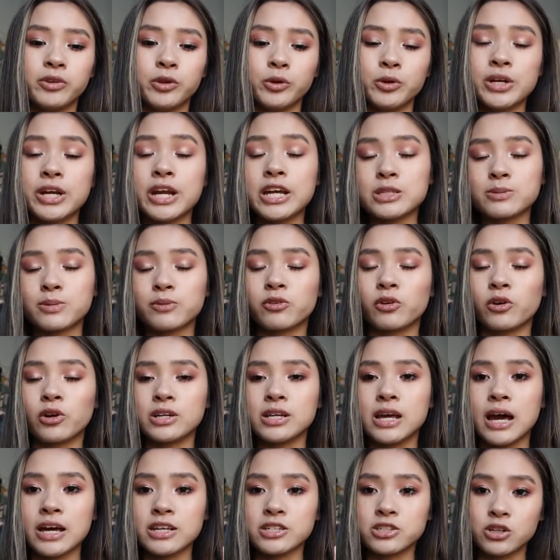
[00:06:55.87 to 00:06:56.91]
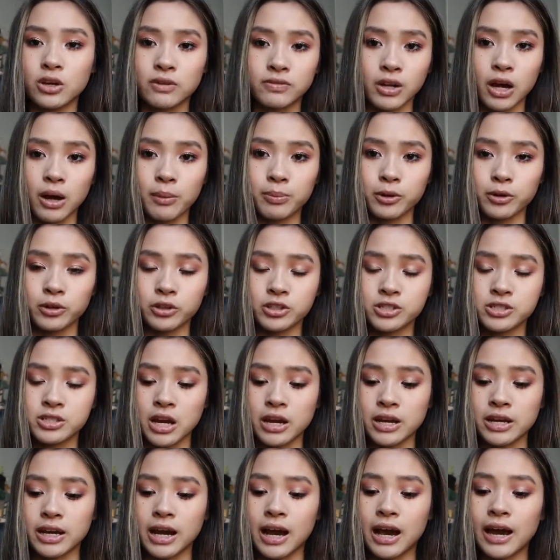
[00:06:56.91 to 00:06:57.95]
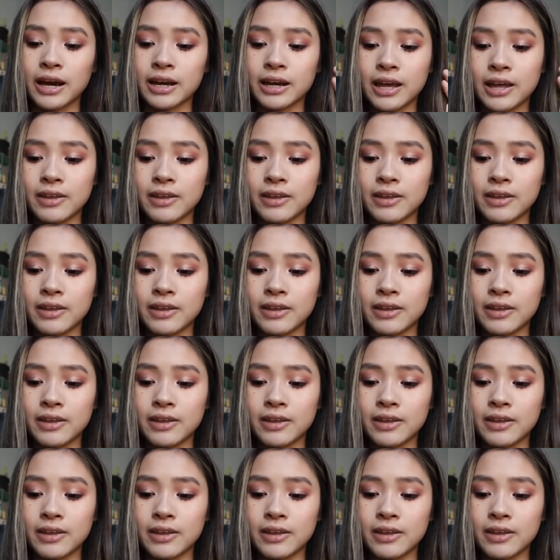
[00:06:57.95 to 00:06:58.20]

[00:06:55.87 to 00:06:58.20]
three days before test, you have to upload your study guide